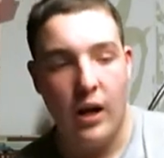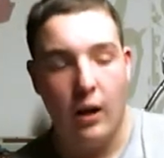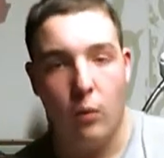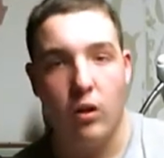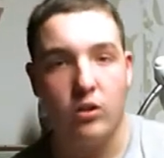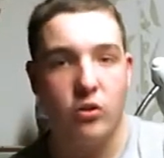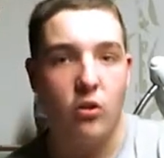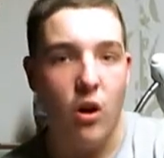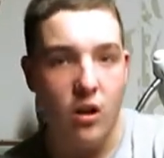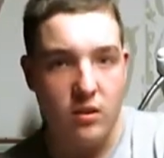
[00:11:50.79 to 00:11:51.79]
and I walked
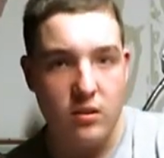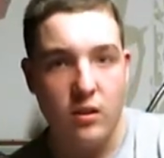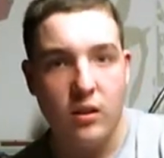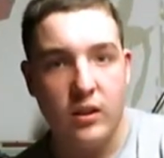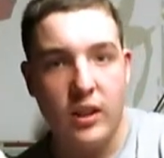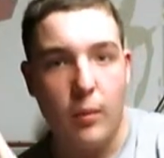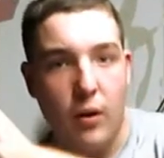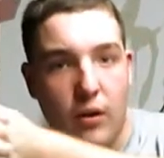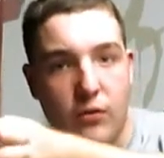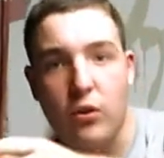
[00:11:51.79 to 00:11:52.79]
across to get a
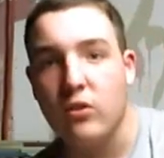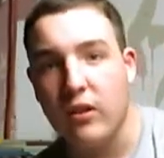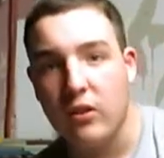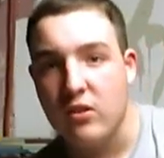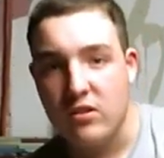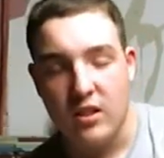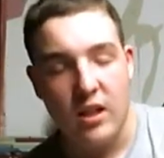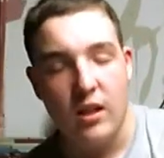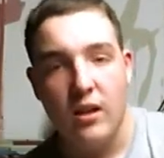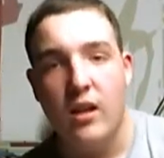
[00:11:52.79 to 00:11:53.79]
better view because I couldn't
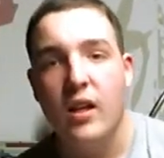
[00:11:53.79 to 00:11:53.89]
see.